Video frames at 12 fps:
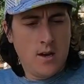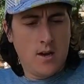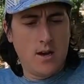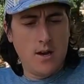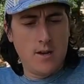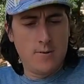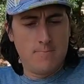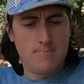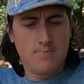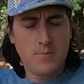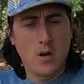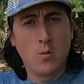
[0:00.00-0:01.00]
a
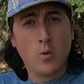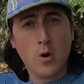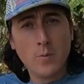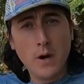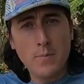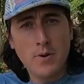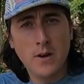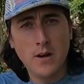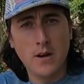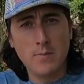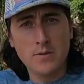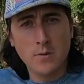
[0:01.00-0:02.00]
warm-up
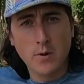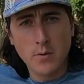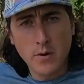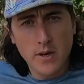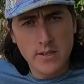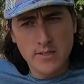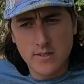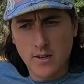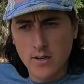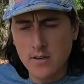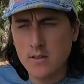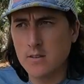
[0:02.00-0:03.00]
up to where we're gonna
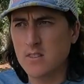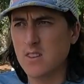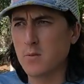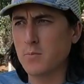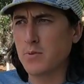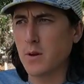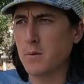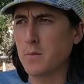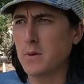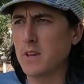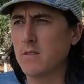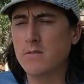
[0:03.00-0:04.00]
start. It'll probably
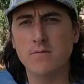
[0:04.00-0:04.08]
be